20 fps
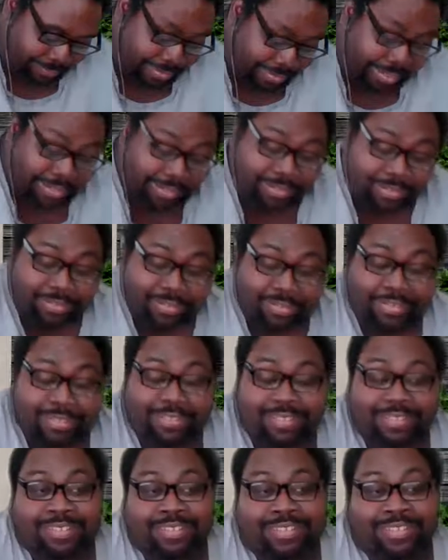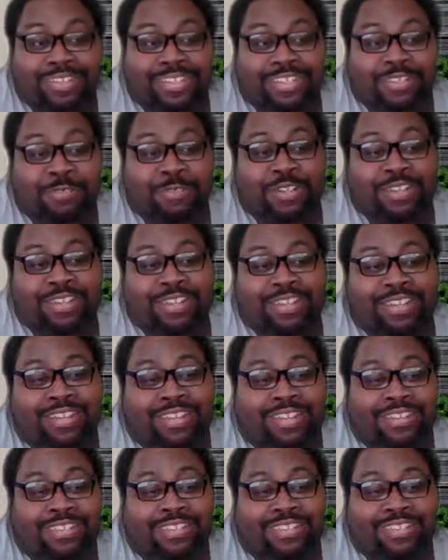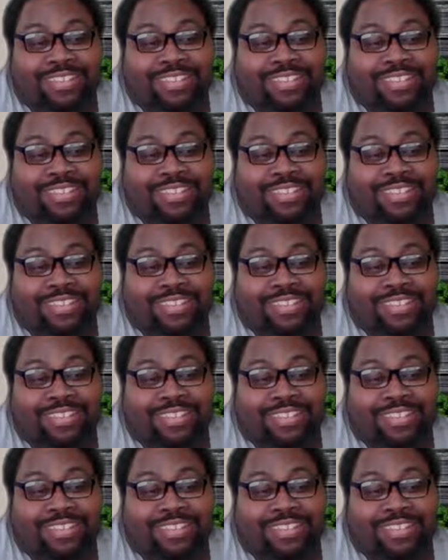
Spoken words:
Yeah, that's what it looked like.